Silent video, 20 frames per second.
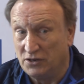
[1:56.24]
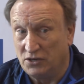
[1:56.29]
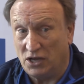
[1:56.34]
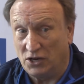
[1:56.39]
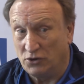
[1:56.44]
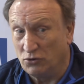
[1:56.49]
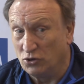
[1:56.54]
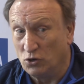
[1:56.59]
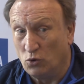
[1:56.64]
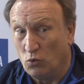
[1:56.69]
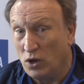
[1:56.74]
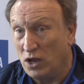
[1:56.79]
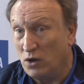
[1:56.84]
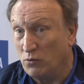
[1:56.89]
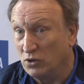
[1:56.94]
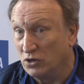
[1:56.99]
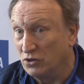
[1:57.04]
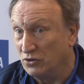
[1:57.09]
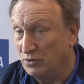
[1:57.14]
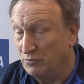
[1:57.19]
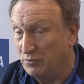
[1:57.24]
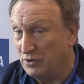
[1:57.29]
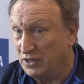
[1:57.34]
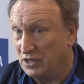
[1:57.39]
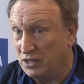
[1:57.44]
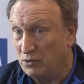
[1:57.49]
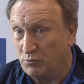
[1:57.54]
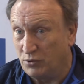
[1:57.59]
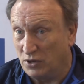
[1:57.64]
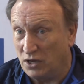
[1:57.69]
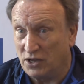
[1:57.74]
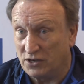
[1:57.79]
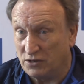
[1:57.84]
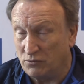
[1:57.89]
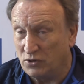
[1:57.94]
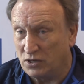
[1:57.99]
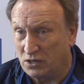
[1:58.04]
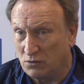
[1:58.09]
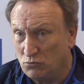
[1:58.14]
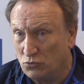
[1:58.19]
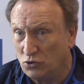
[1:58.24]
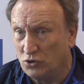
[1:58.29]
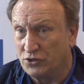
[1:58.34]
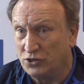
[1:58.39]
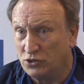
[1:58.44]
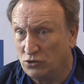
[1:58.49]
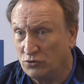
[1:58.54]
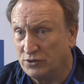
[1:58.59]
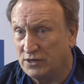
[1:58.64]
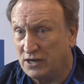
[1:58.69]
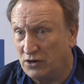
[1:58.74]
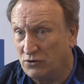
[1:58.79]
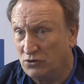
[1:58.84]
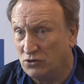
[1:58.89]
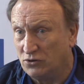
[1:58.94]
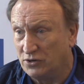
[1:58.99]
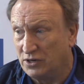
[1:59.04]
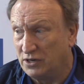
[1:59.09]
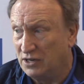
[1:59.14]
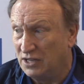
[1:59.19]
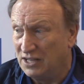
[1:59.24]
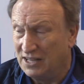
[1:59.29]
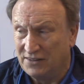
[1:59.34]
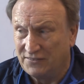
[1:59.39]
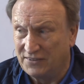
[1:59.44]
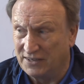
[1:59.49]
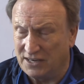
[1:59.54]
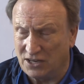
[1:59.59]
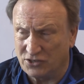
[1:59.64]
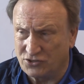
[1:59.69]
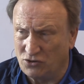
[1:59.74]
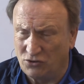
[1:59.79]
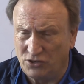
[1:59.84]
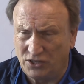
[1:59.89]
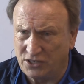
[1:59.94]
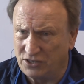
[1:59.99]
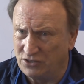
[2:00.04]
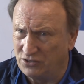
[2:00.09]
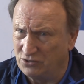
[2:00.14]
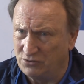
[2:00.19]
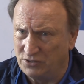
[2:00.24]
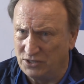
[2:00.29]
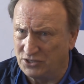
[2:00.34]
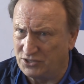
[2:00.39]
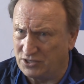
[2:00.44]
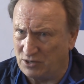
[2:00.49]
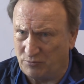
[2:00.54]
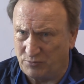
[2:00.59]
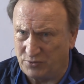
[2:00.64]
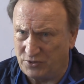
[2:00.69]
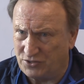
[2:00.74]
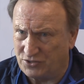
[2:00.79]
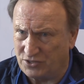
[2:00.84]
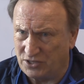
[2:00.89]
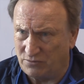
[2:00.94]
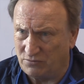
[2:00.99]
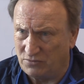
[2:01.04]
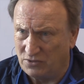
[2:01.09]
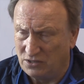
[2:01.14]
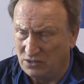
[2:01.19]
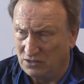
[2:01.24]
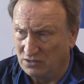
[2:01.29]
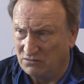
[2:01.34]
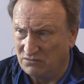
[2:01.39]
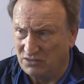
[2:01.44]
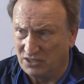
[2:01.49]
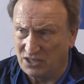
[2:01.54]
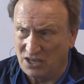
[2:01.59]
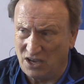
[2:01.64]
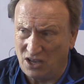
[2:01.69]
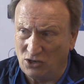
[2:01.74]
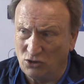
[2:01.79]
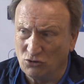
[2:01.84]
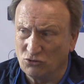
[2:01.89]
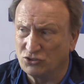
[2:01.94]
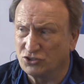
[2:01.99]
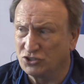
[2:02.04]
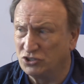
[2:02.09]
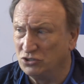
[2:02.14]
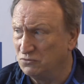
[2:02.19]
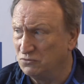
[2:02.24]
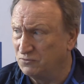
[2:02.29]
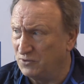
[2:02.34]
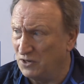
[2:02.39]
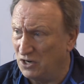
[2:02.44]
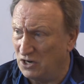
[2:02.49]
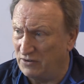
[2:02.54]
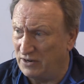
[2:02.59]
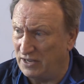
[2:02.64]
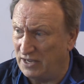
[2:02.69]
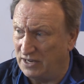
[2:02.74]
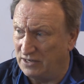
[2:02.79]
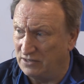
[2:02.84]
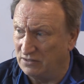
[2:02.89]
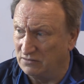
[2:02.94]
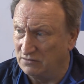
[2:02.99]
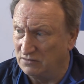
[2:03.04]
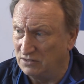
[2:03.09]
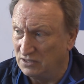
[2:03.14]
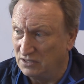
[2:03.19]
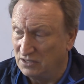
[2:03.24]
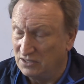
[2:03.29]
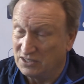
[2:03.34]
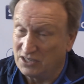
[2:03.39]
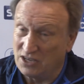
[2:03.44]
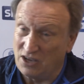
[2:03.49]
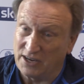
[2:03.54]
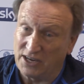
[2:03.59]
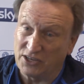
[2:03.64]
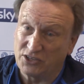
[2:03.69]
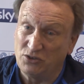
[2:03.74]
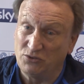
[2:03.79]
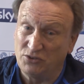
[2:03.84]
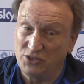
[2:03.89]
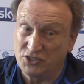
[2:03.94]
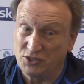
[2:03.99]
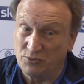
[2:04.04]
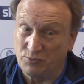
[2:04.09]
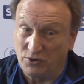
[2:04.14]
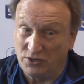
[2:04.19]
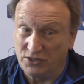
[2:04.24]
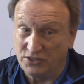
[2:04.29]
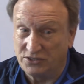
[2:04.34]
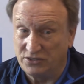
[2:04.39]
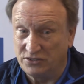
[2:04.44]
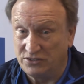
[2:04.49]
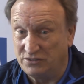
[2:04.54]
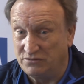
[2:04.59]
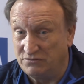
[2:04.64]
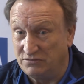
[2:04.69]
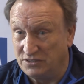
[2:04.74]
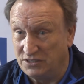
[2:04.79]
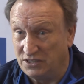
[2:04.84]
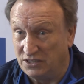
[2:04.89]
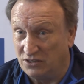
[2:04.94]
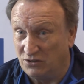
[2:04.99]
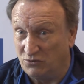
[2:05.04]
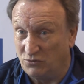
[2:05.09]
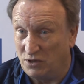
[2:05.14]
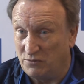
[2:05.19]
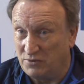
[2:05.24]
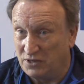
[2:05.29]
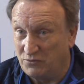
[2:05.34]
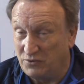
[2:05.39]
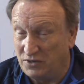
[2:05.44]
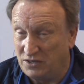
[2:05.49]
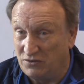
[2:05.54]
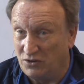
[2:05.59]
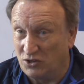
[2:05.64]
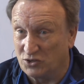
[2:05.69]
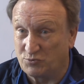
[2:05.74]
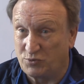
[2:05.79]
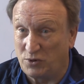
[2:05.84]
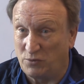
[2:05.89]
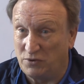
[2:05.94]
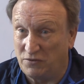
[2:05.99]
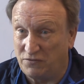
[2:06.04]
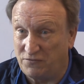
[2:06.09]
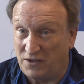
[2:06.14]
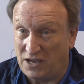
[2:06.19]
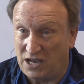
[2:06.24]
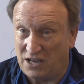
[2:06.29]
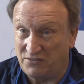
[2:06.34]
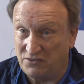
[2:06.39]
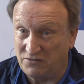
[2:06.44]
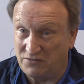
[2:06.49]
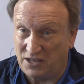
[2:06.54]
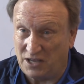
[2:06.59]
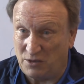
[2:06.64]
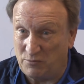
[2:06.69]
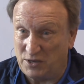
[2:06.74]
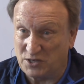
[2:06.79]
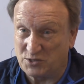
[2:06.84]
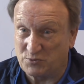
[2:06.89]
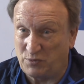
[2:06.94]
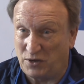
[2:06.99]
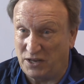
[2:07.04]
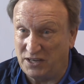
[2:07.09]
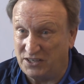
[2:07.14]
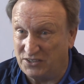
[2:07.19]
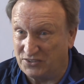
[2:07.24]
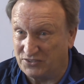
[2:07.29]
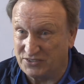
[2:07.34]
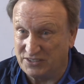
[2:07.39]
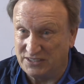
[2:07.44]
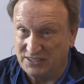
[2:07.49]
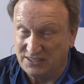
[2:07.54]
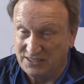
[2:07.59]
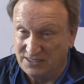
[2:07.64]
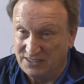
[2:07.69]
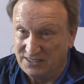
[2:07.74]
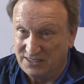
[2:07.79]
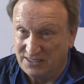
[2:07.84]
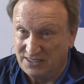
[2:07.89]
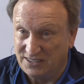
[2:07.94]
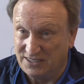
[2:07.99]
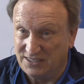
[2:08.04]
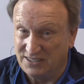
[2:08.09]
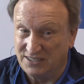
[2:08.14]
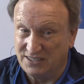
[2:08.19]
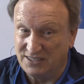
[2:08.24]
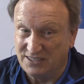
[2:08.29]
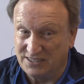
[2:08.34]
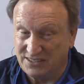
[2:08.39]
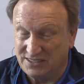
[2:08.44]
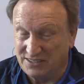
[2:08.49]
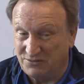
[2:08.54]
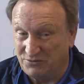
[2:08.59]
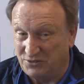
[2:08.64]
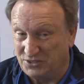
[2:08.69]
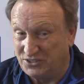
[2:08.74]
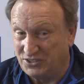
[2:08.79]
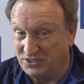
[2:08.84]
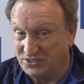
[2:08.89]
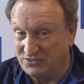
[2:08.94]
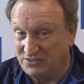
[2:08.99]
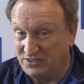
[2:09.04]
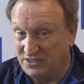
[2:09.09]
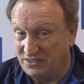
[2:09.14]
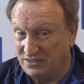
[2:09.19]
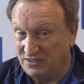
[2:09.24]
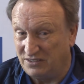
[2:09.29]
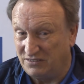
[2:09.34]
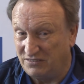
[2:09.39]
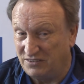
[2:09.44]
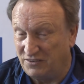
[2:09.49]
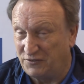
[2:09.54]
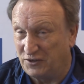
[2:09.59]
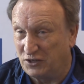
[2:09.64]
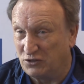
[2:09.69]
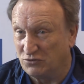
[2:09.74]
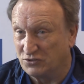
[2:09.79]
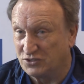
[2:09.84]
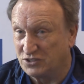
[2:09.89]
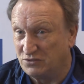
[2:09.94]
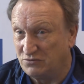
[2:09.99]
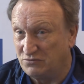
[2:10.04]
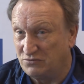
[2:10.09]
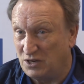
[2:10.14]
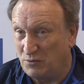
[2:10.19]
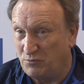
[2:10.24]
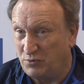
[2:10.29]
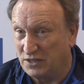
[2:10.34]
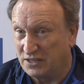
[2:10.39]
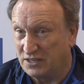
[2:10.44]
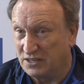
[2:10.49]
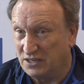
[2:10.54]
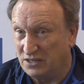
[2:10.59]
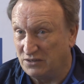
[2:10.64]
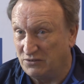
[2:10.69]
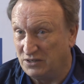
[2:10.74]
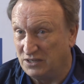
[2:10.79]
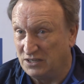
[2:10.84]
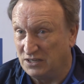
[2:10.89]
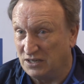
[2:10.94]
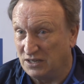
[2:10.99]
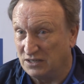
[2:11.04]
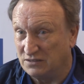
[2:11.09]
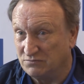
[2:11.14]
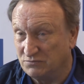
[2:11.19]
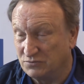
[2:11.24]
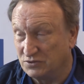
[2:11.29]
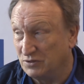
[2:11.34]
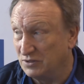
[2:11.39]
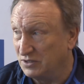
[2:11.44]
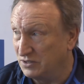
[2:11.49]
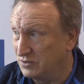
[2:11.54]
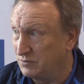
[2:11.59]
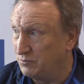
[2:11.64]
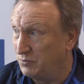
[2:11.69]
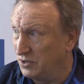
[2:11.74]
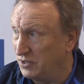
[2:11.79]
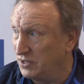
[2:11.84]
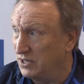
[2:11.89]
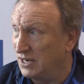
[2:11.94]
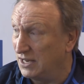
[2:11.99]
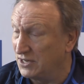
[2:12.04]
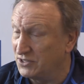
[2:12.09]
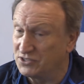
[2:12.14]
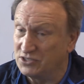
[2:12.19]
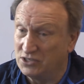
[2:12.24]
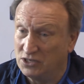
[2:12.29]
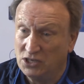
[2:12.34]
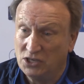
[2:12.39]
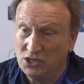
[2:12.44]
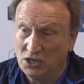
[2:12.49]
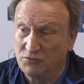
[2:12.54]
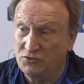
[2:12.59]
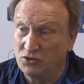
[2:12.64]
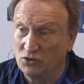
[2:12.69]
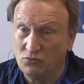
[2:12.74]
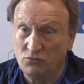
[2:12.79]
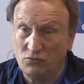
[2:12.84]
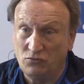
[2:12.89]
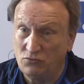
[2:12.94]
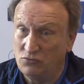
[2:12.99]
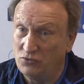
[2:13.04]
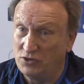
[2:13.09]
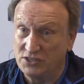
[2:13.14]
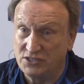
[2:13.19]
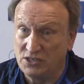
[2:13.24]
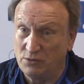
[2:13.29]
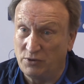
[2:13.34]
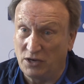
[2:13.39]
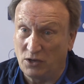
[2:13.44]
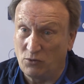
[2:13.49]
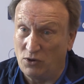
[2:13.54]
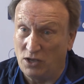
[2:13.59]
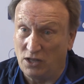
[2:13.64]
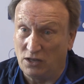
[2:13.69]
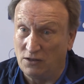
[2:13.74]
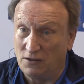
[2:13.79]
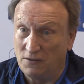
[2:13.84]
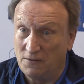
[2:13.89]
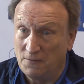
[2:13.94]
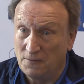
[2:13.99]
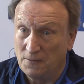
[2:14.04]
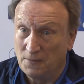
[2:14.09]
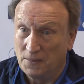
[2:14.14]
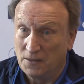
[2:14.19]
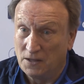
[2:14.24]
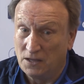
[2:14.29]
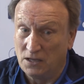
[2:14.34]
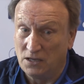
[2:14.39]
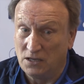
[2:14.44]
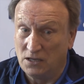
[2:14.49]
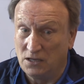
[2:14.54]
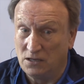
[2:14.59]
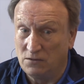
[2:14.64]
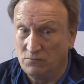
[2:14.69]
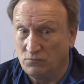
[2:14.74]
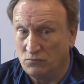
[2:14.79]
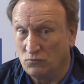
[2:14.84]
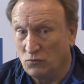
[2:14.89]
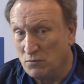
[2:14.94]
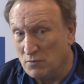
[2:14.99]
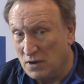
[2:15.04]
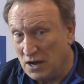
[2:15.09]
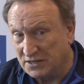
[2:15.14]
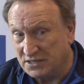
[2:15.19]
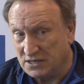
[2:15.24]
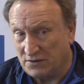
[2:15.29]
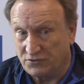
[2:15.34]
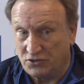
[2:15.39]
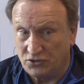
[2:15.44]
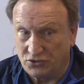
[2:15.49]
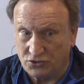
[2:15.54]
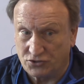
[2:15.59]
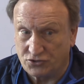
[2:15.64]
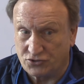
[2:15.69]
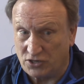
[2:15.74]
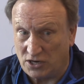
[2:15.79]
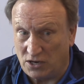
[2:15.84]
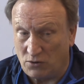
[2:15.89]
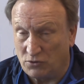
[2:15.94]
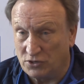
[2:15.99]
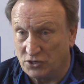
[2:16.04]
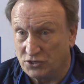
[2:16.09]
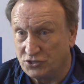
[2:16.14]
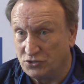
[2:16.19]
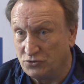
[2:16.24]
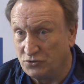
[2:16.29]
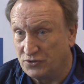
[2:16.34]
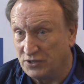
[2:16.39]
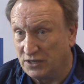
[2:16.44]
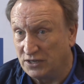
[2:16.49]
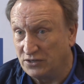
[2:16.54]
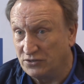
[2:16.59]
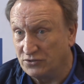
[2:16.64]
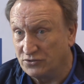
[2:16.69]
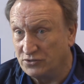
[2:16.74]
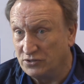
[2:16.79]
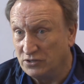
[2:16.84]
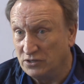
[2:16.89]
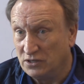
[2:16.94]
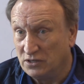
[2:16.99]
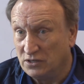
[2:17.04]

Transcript: I don't know where we're going to be, but we can more than hold our own, and I think that's all you can do in the Championship. You can't look far ahead and can't get too disappointed. You know, I mean, we lost probably 5 of our best players, which is difficult to replicate, really. So, but the lads have done reasonably well. We might have to just try one or two things